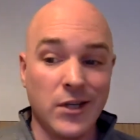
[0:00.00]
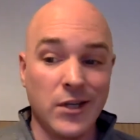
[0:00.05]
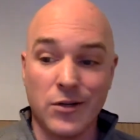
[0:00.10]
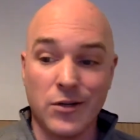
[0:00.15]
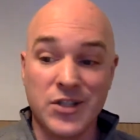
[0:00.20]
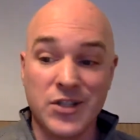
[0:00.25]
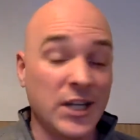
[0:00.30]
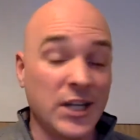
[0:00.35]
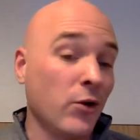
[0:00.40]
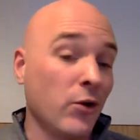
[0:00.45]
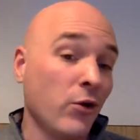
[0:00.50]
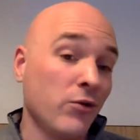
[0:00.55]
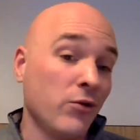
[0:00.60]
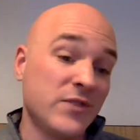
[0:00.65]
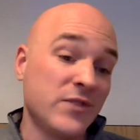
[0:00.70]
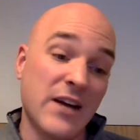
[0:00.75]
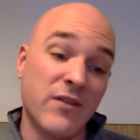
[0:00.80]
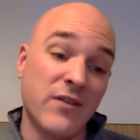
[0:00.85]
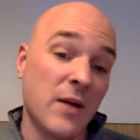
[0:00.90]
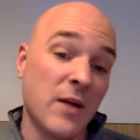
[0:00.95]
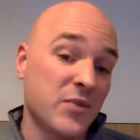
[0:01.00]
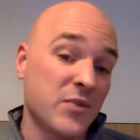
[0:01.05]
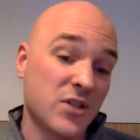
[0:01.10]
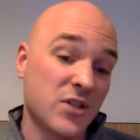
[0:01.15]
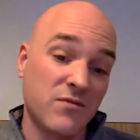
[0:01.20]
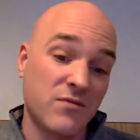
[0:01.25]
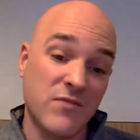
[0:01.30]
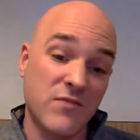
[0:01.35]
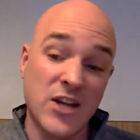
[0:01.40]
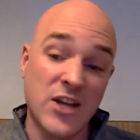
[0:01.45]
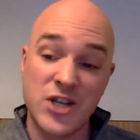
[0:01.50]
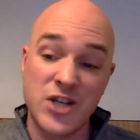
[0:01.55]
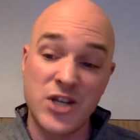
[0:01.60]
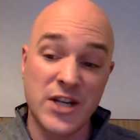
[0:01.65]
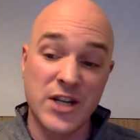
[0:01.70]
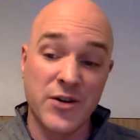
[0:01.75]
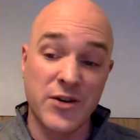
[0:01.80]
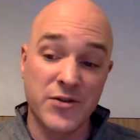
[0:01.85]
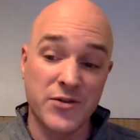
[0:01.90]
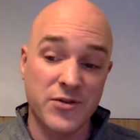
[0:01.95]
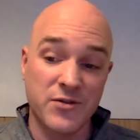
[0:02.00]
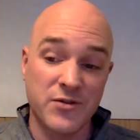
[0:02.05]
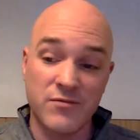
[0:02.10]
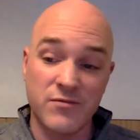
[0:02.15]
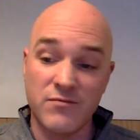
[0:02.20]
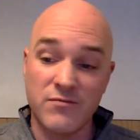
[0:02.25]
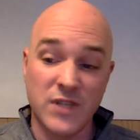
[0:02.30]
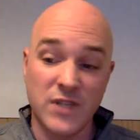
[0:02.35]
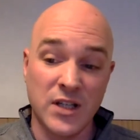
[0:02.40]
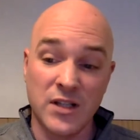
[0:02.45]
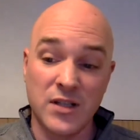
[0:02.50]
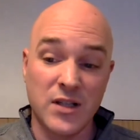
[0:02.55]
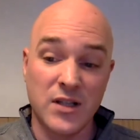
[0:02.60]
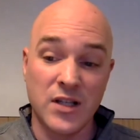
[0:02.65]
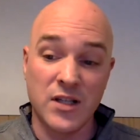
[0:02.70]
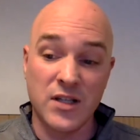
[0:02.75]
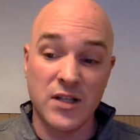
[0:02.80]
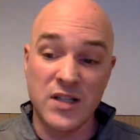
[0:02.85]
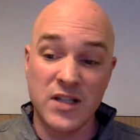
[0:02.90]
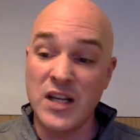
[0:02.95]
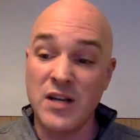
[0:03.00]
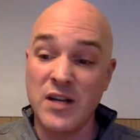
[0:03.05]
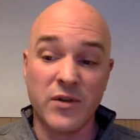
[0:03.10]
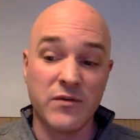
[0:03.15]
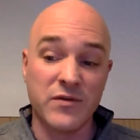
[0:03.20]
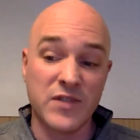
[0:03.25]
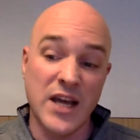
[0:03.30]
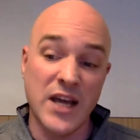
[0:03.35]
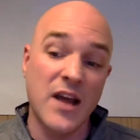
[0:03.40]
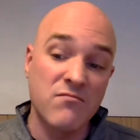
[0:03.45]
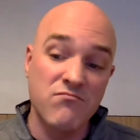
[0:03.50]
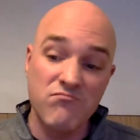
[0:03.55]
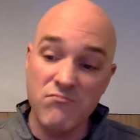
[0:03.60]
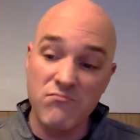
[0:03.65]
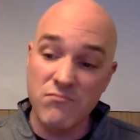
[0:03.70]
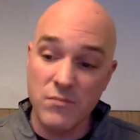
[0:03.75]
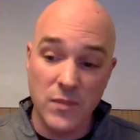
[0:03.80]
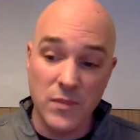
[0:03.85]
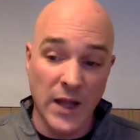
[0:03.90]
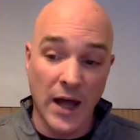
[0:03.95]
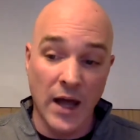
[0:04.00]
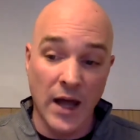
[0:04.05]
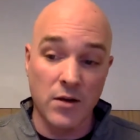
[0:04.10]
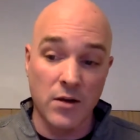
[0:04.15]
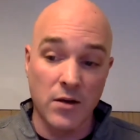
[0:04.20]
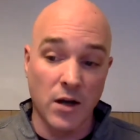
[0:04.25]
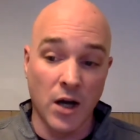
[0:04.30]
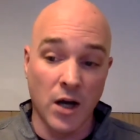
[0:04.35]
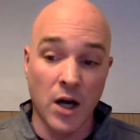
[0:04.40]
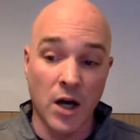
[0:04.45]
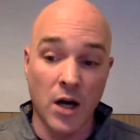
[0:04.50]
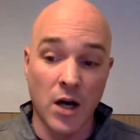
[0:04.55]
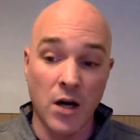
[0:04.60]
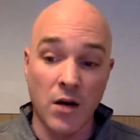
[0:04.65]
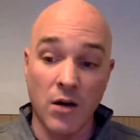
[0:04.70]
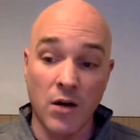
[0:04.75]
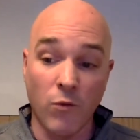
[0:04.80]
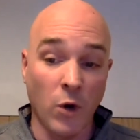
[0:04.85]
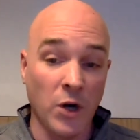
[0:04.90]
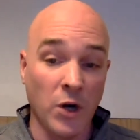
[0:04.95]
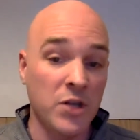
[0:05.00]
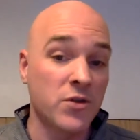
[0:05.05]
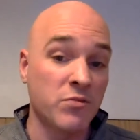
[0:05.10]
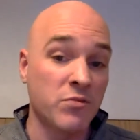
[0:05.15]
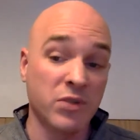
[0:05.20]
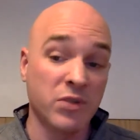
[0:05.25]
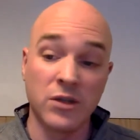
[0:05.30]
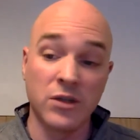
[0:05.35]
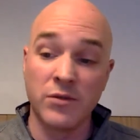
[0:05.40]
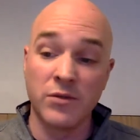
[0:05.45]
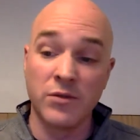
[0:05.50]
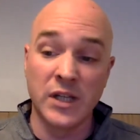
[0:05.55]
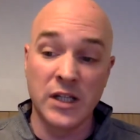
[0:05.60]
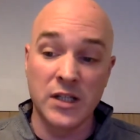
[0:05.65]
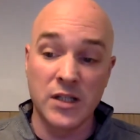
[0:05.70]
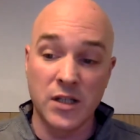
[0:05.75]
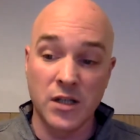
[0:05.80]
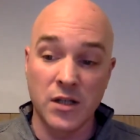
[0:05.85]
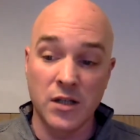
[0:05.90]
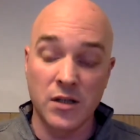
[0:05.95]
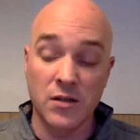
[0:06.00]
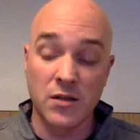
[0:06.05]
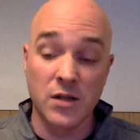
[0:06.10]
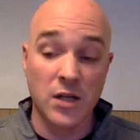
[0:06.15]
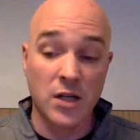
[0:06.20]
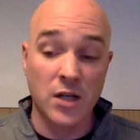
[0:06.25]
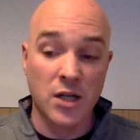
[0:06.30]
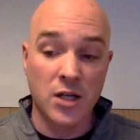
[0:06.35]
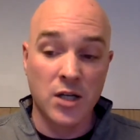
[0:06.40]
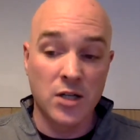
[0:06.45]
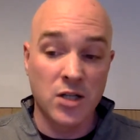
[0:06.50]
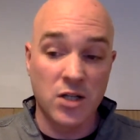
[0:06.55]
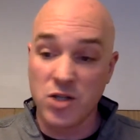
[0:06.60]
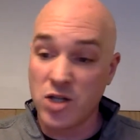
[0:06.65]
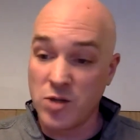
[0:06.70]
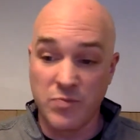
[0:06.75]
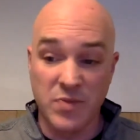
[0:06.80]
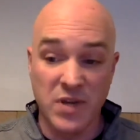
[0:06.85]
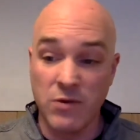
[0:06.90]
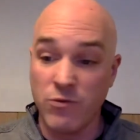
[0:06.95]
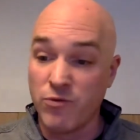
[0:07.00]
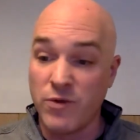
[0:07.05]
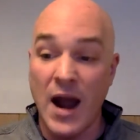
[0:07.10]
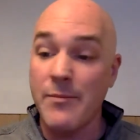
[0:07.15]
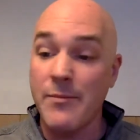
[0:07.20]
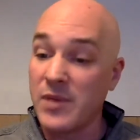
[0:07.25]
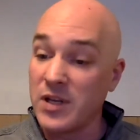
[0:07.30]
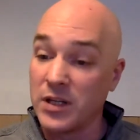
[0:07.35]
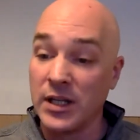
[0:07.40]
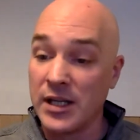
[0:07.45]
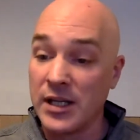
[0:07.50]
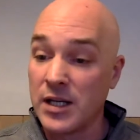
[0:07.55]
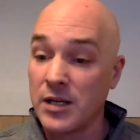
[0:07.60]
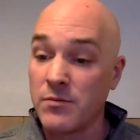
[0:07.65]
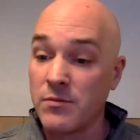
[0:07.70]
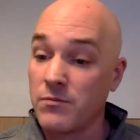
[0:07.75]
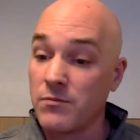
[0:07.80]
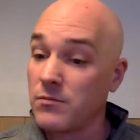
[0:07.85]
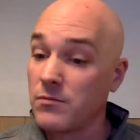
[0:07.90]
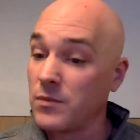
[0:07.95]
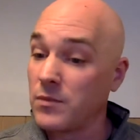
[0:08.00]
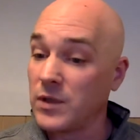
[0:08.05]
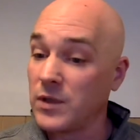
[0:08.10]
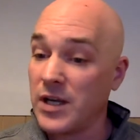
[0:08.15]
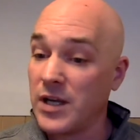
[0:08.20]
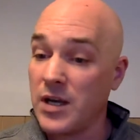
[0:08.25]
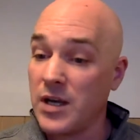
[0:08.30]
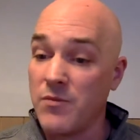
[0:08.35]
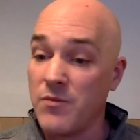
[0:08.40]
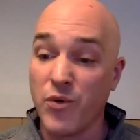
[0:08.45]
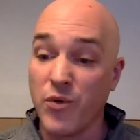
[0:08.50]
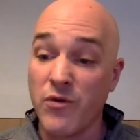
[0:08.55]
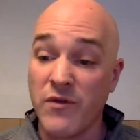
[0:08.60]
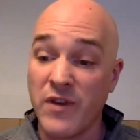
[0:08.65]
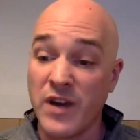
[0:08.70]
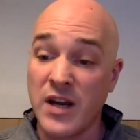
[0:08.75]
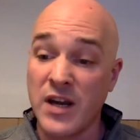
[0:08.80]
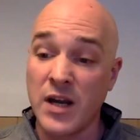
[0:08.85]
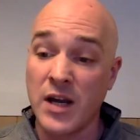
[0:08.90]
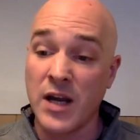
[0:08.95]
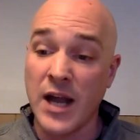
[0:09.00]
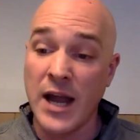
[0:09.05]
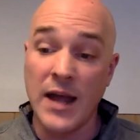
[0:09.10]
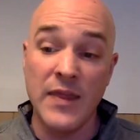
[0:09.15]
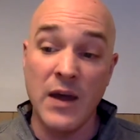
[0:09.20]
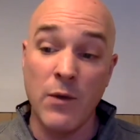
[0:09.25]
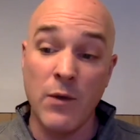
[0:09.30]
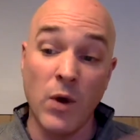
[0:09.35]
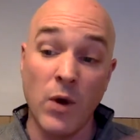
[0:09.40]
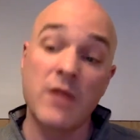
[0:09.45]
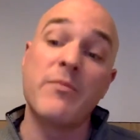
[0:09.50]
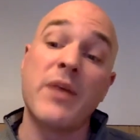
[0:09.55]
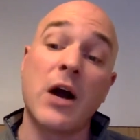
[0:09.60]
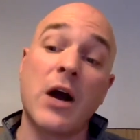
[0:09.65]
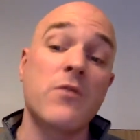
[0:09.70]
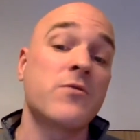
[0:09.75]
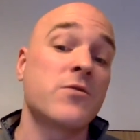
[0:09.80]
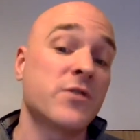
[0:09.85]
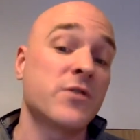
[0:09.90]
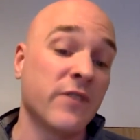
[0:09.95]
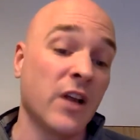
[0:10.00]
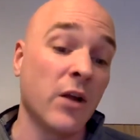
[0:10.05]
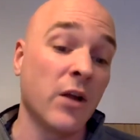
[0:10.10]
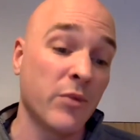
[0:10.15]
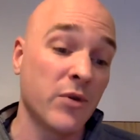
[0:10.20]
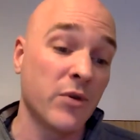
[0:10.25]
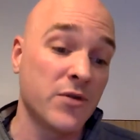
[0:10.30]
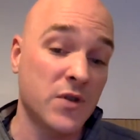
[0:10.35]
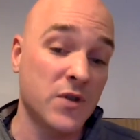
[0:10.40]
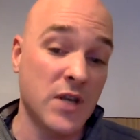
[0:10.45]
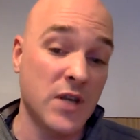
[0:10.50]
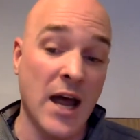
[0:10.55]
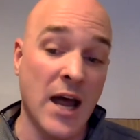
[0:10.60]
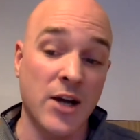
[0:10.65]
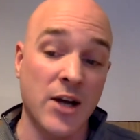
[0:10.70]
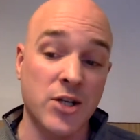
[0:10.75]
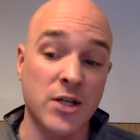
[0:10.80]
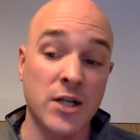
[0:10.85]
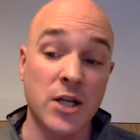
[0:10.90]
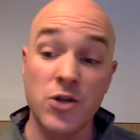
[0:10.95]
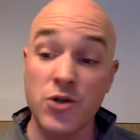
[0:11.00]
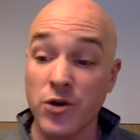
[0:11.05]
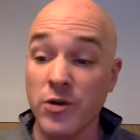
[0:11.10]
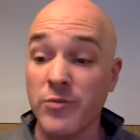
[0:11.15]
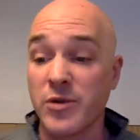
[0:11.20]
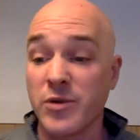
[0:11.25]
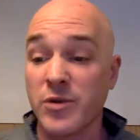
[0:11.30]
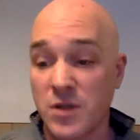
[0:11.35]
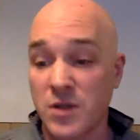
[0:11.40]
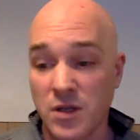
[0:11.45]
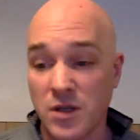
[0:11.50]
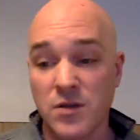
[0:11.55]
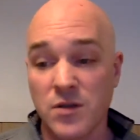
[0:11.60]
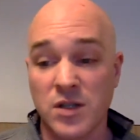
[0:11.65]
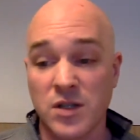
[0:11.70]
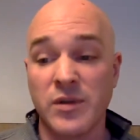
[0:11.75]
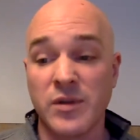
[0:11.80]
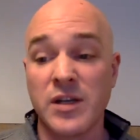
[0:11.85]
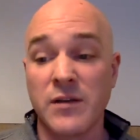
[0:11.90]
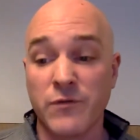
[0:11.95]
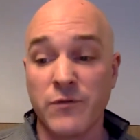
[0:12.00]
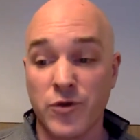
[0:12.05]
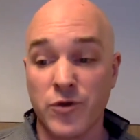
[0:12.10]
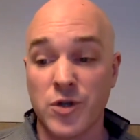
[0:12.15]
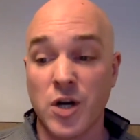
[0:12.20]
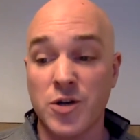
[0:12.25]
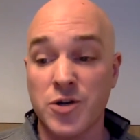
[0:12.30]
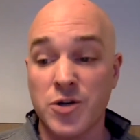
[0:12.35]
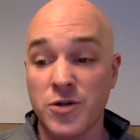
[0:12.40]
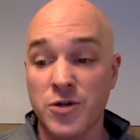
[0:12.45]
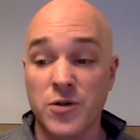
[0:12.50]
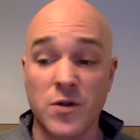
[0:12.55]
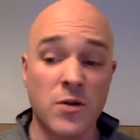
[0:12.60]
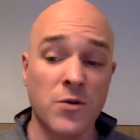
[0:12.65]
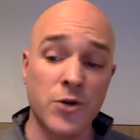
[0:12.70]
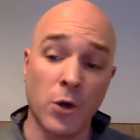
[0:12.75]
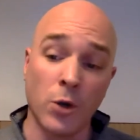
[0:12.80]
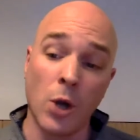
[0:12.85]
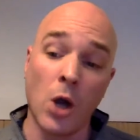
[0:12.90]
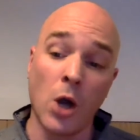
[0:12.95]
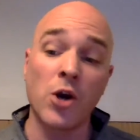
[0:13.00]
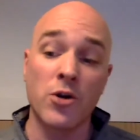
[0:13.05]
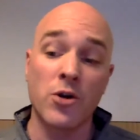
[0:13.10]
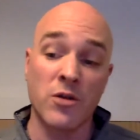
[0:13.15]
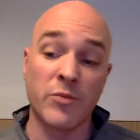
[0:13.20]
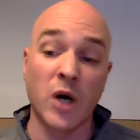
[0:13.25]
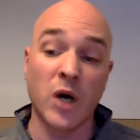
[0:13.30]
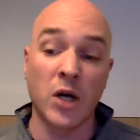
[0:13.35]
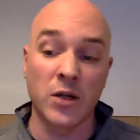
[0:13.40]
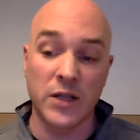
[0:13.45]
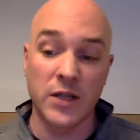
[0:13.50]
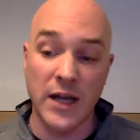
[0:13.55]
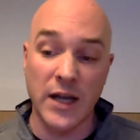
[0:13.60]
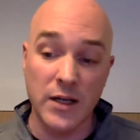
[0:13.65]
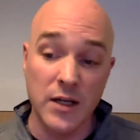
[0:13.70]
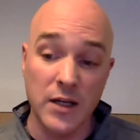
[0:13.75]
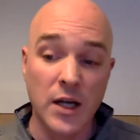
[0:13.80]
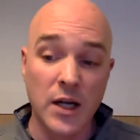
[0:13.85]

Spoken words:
single DevOps engineers in a team of 10 that want to use Pulumi to just be rapidly improving, and they want to empower their developers to actually contribute to some of the infrastructure. So they're no longer the bottleneck.